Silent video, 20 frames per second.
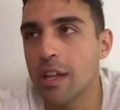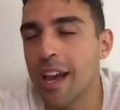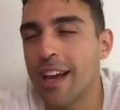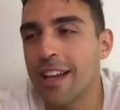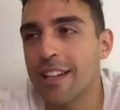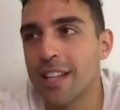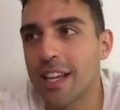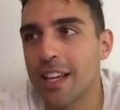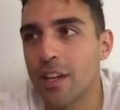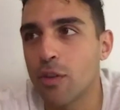
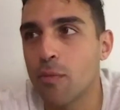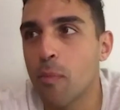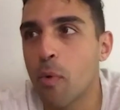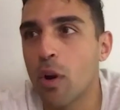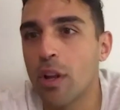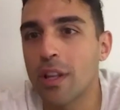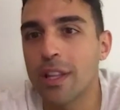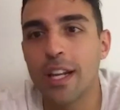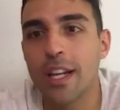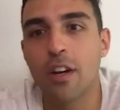like you're more
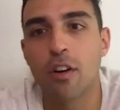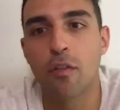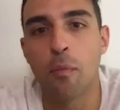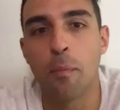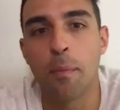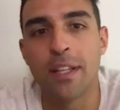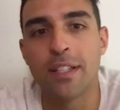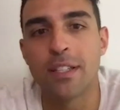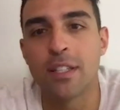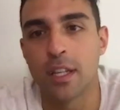a leader of
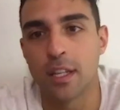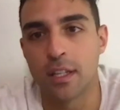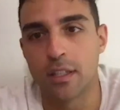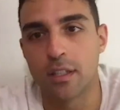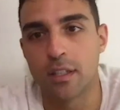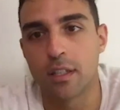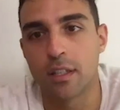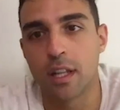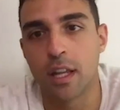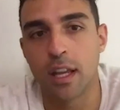
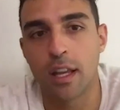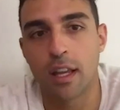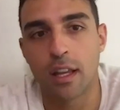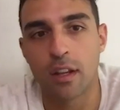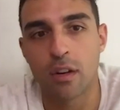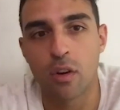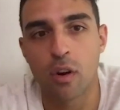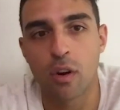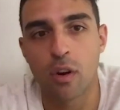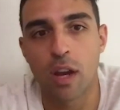business, like,
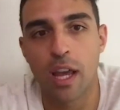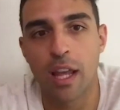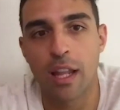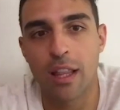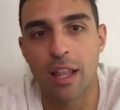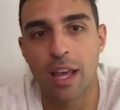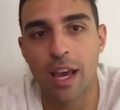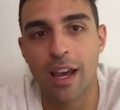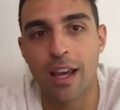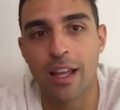you know,
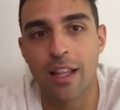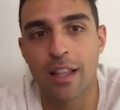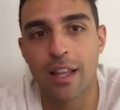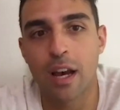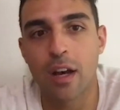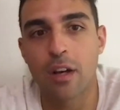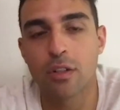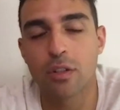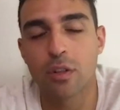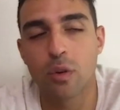and that
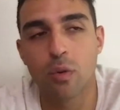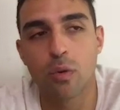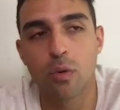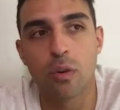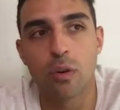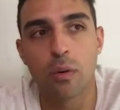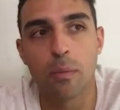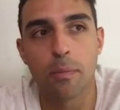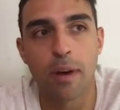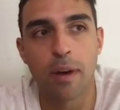was
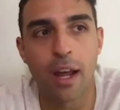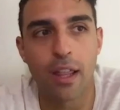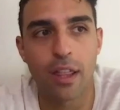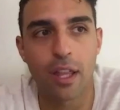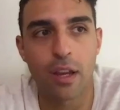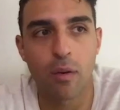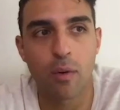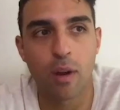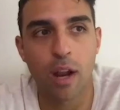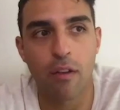cool. But I
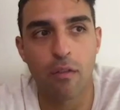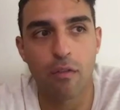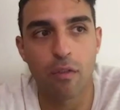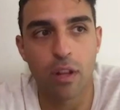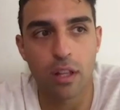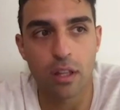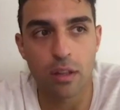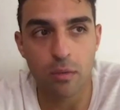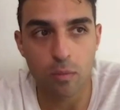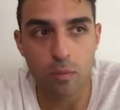think what I
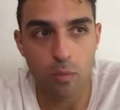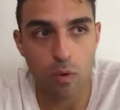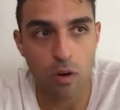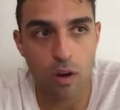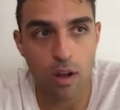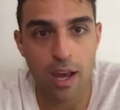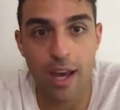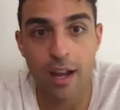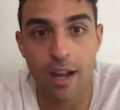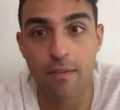really
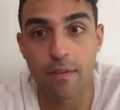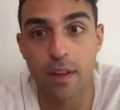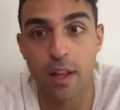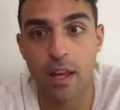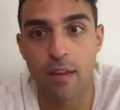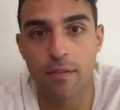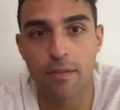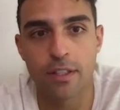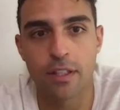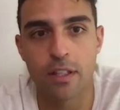want out of
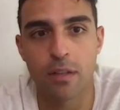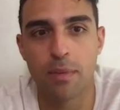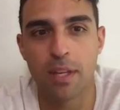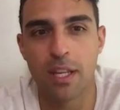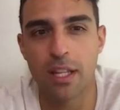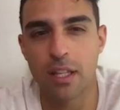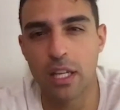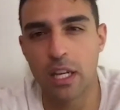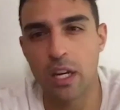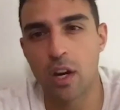life is to be
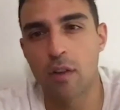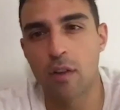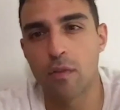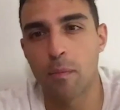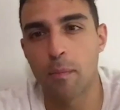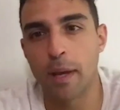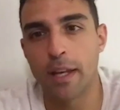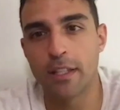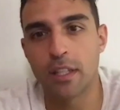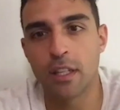a leader of
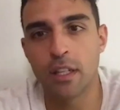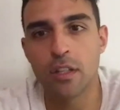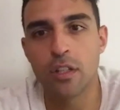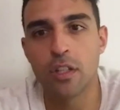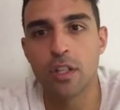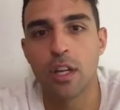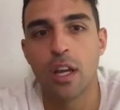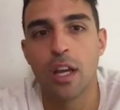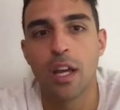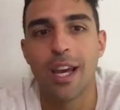a
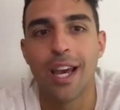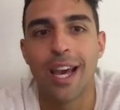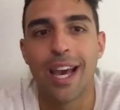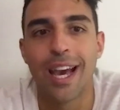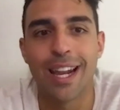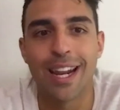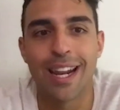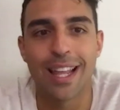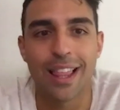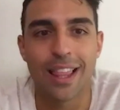message.
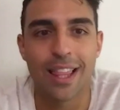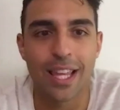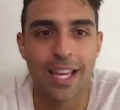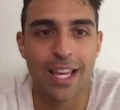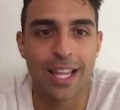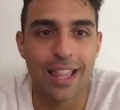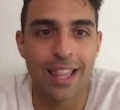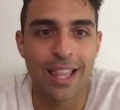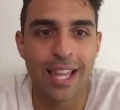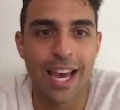And I
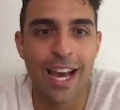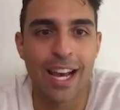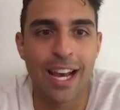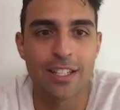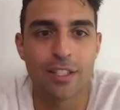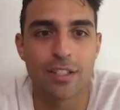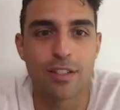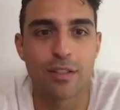think that's,